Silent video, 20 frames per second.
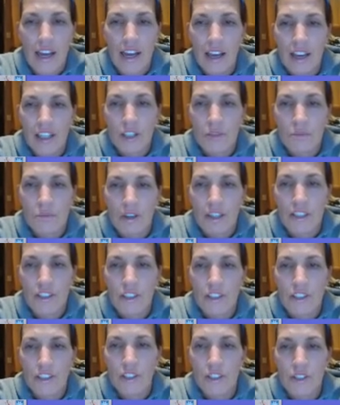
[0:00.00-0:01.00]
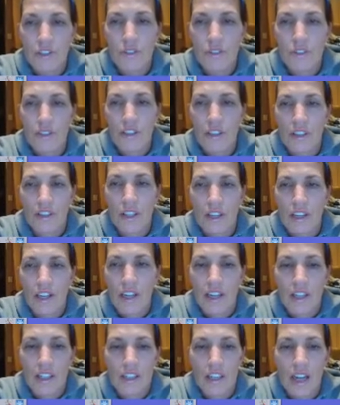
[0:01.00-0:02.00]
x plus 2,
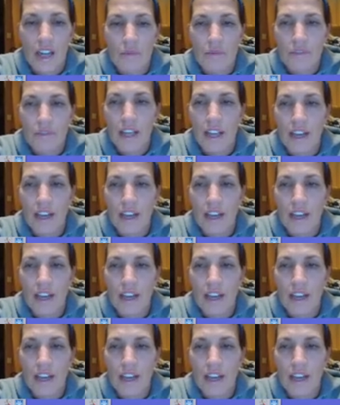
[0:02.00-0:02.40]
times